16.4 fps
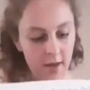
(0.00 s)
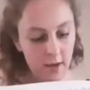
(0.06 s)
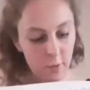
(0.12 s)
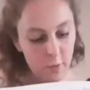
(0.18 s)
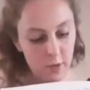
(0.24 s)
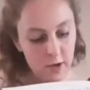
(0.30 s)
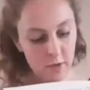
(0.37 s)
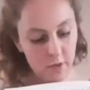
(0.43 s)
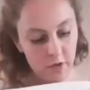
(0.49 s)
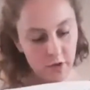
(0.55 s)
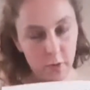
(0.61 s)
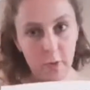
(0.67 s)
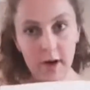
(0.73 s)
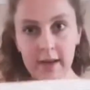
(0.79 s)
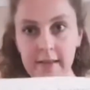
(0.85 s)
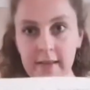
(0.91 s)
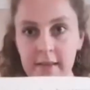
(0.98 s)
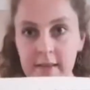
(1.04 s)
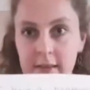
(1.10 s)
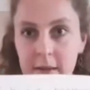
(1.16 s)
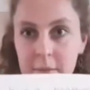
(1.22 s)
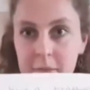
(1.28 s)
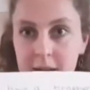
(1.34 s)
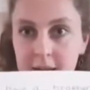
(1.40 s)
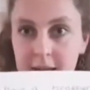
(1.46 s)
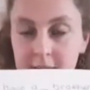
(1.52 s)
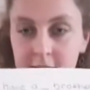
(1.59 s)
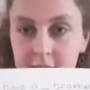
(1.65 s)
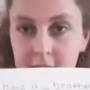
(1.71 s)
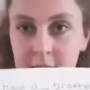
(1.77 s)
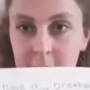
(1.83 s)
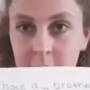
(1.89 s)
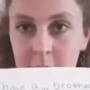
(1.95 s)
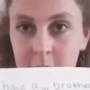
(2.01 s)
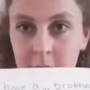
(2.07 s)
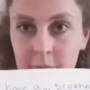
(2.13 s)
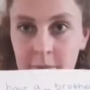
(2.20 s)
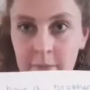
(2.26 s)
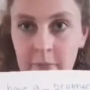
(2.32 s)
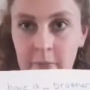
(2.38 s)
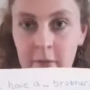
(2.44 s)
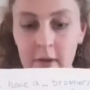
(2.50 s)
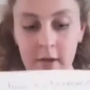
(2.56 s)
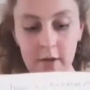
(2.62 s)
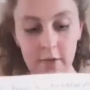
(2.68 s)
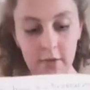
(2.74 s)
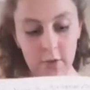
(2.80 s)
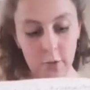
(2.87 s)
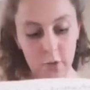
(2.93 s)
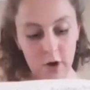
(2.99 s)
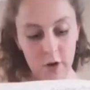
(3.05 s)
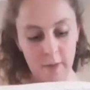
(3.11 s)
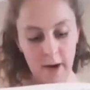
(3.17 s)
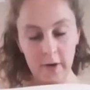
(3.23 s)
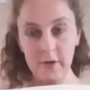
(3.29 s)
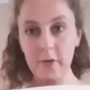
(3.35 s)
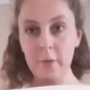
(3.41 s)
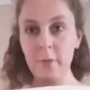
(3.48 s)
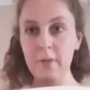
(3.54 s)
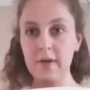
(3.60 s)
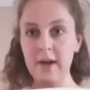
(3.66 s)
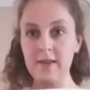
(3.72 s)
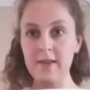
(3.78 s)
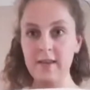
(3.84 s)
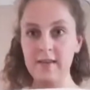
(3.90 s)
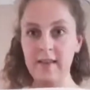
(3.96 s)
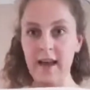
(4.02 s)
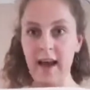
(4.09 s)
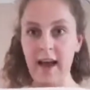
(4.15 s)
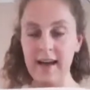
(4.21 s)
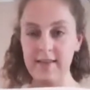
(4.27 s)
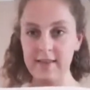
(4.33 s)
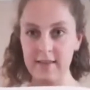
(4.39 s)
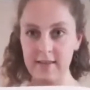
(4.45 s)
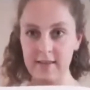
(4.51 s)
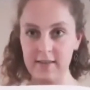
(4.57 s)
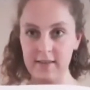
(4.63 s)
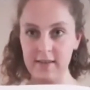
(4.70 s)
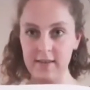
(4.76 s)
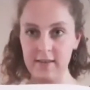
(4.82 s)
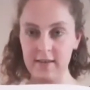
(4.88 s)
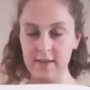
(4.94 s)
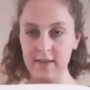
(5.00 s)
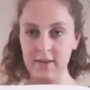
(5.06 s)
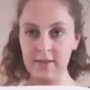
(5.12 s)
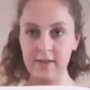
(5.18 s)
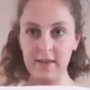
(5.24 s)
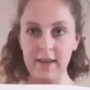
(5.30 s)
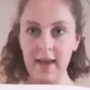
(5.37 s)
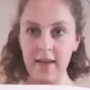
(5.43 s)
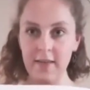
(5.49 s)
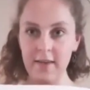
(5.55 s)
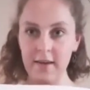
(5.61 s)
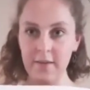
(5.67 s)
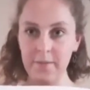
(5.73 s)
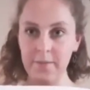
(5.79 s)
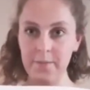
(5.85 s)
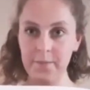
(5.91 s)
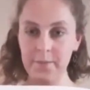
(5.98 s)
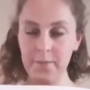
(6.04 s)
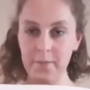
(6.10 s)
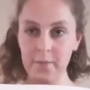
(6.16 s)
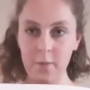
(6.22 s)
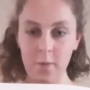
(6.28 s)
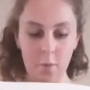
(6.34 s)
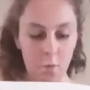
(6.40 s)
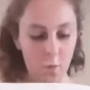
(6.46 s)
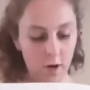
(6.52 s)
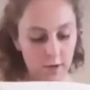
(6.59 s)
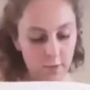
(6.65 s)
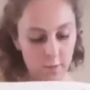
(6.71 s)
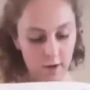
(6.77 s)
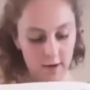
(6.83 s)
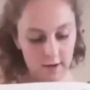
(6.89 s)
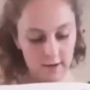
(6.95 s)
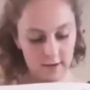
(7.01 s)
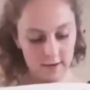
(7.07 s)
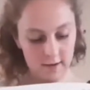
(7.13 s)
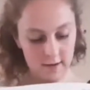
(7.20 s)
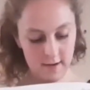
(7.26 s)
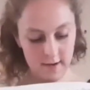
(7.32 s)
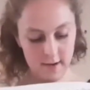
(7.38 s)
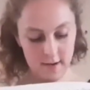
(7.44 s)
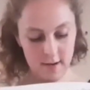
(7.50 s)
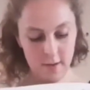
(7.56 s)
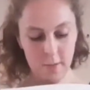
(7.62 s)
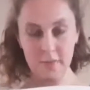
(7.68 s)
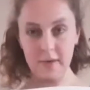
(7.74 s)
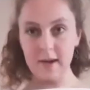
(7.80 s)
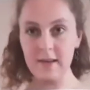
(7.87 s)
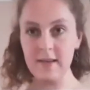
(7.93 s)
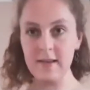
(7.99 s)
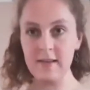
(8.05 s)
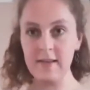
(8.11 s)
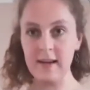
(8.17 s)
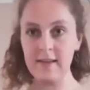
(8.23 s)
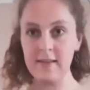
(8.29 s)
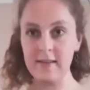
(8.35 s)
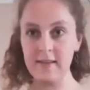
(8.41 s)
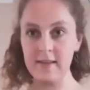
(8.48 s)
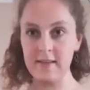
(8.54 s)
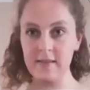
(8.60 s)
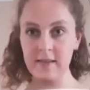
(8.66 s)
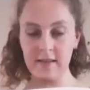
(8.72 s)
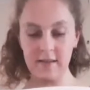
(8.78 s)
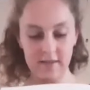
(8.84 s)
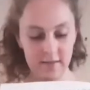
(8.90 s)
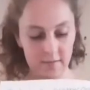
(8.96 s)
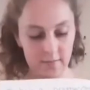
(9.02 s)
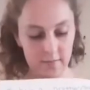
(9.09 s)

We use the word siblings to talk about brothers and sisters together. One word, brothers and sisters.